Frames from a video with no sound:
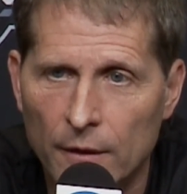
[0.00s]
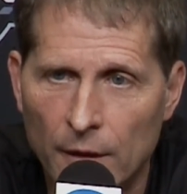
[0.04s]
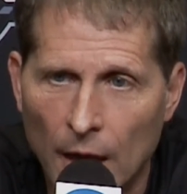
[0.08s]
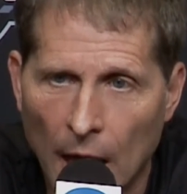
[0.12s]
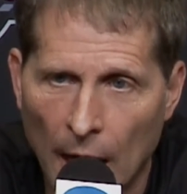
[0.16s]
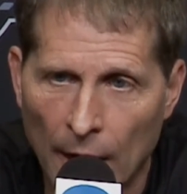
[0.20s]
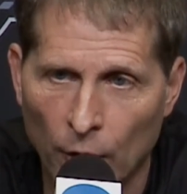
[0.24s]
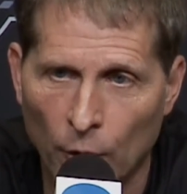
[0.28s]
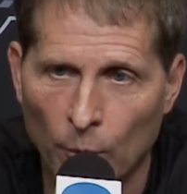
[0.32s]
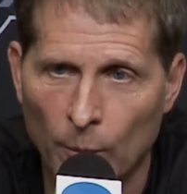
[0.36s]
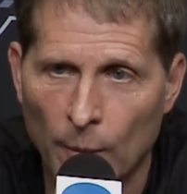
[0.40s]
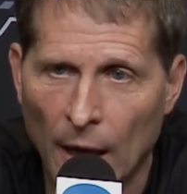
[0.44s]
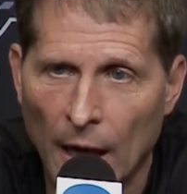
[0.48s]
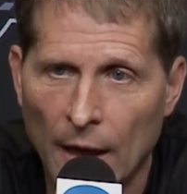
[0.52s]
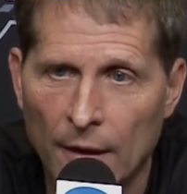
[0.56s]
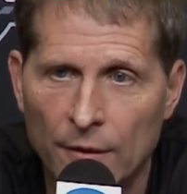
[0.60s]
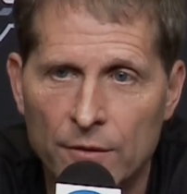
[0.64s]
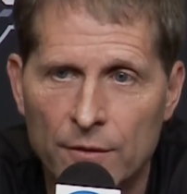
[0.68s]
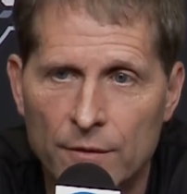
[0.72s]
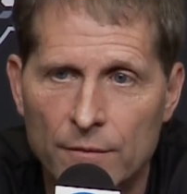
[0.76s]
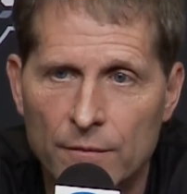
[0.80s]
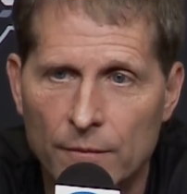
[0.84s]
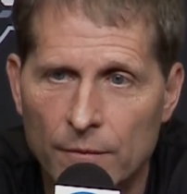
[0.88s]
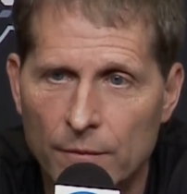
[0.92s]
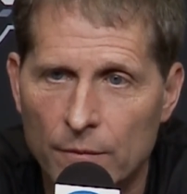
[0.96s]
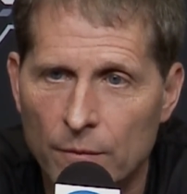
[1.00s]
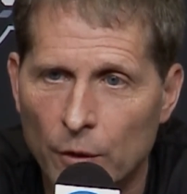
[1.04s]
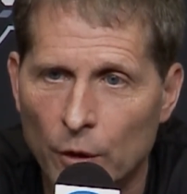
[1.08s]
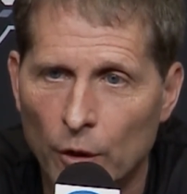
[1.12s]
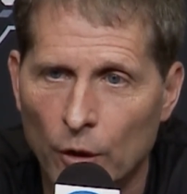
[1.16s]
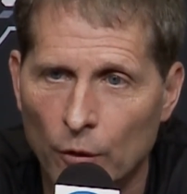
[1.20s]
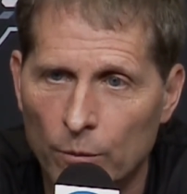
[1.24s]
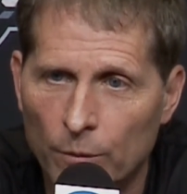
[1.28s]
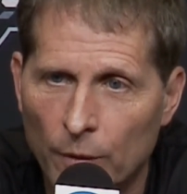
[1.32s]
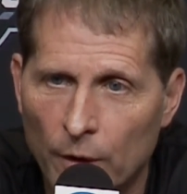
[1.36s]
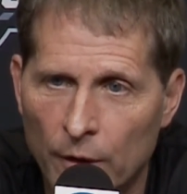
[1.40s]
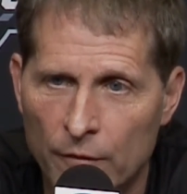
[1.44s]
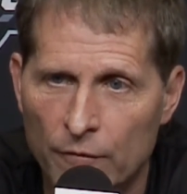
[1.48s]
I don't mind, you know,
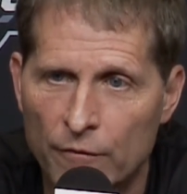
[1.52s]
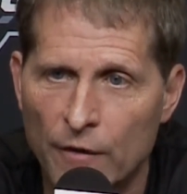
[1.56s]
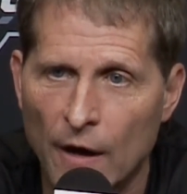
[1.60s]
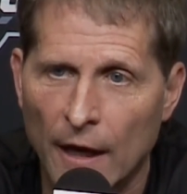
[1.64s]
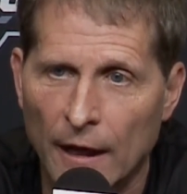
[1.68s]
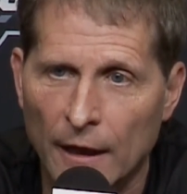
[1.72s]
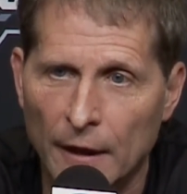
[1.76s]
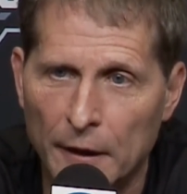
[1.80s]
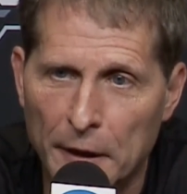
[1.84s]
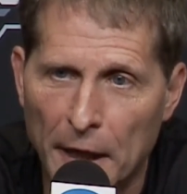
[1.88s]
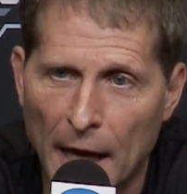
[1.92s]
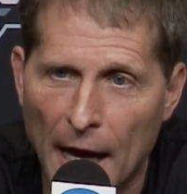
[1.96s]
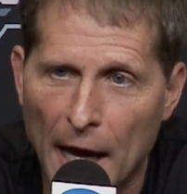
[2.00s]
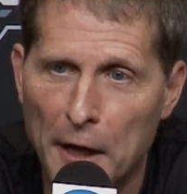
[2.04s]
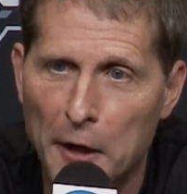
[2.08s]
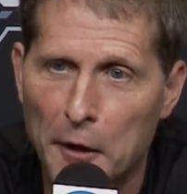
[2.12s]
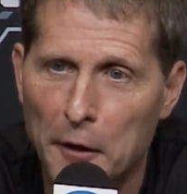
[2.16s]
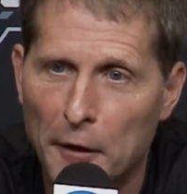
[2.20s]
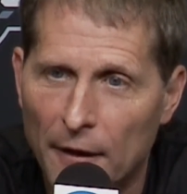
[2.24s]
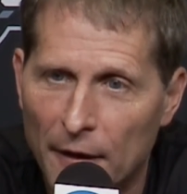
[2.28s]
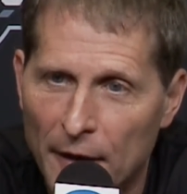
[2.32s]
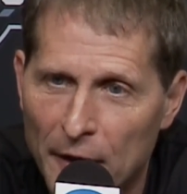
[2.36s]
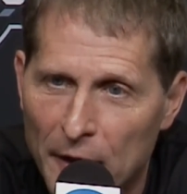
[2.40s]
conveying that.